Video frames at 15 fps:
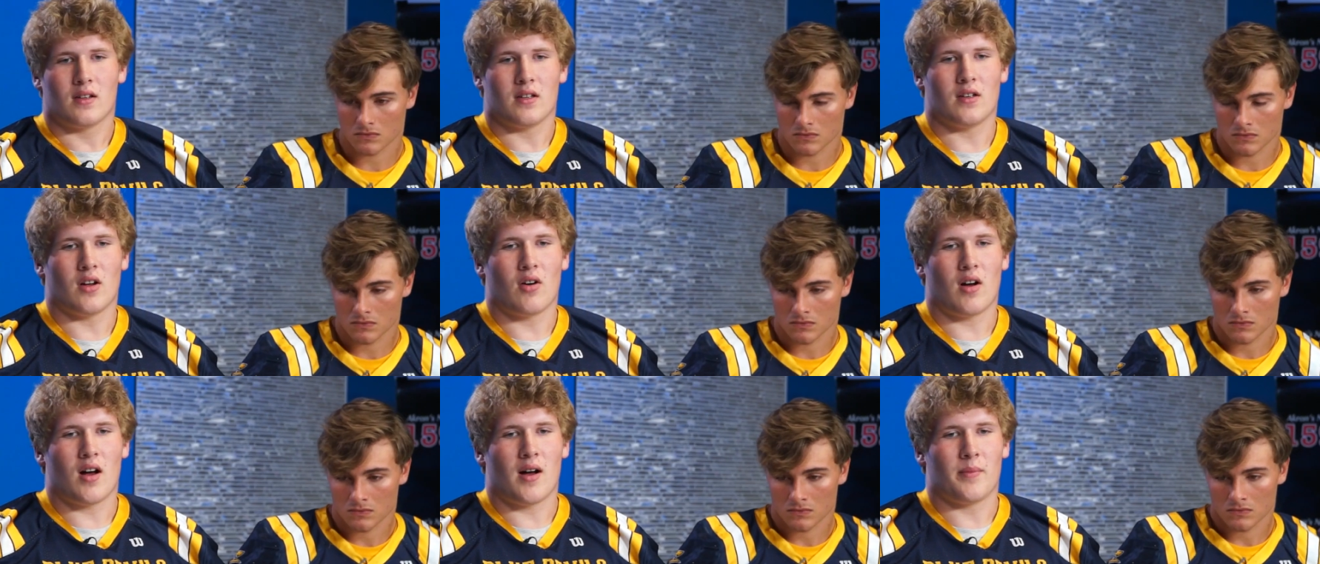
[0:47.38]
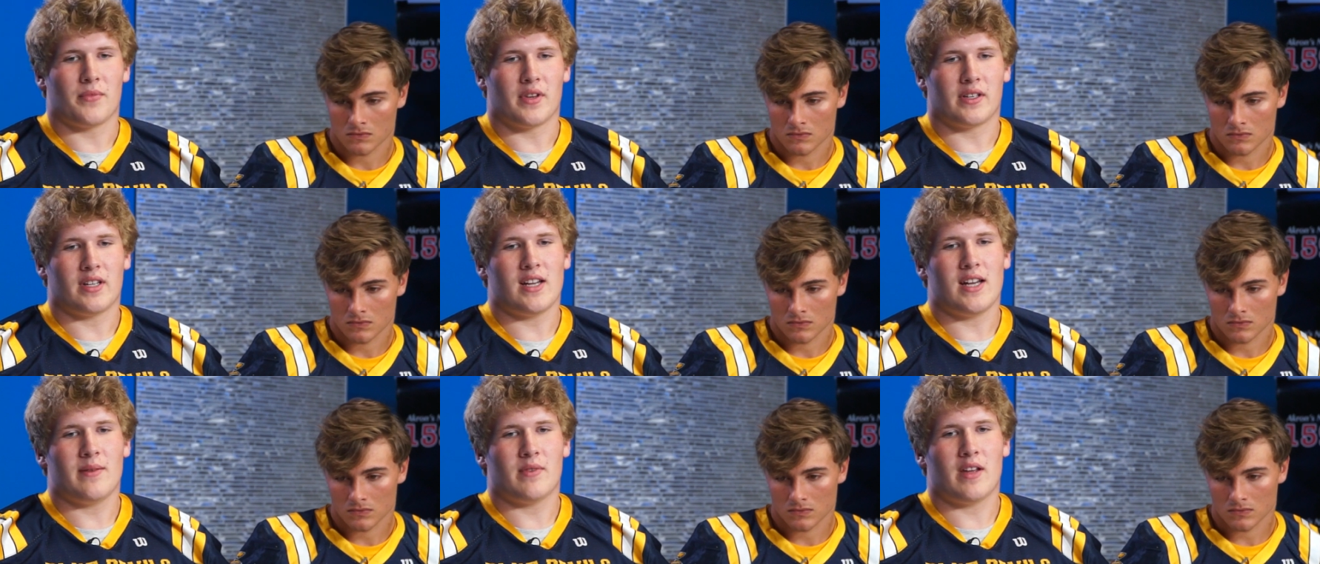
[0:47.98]
Speaker 1: You know, um, the
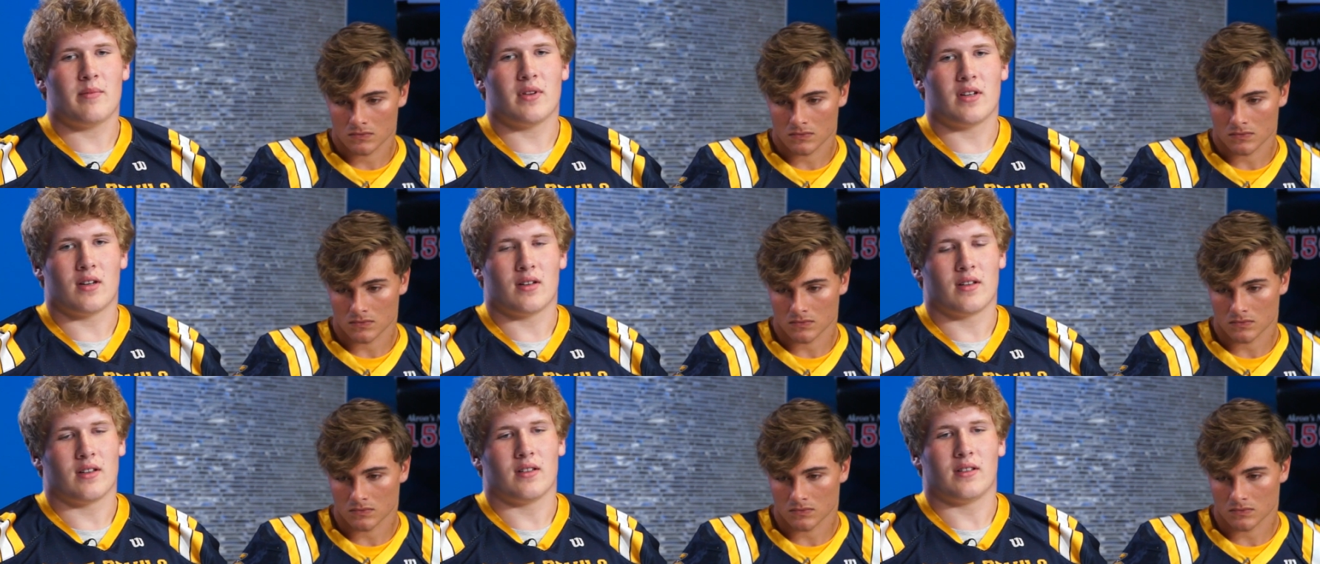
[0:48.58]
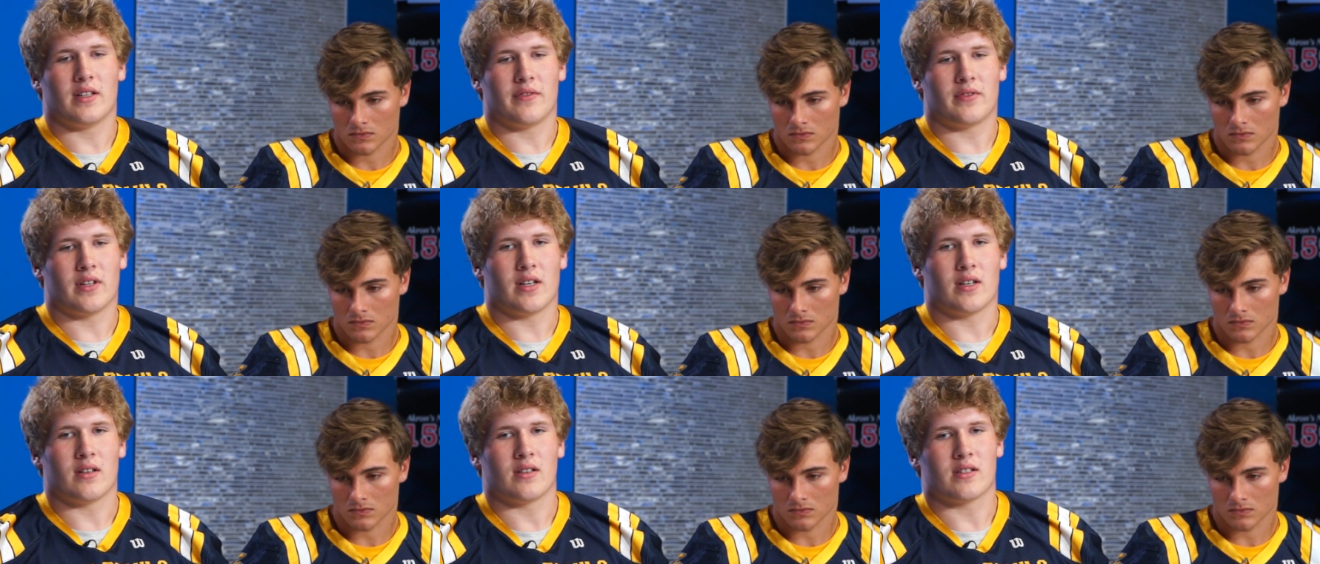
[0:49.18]
team they've been
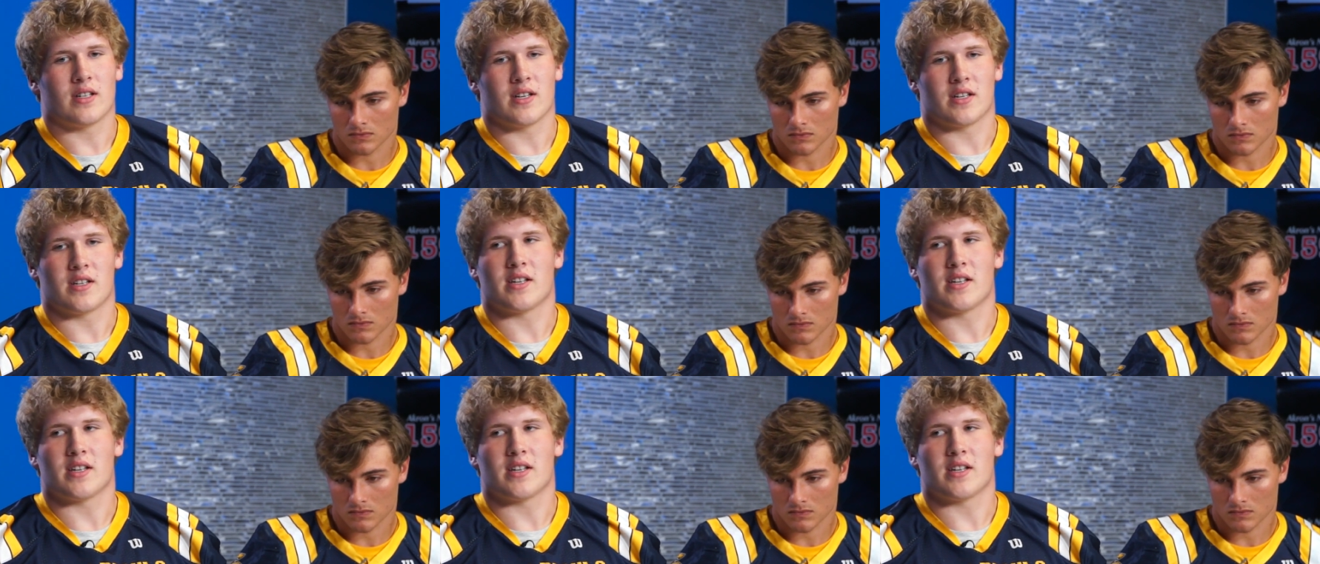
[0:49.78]
lifting since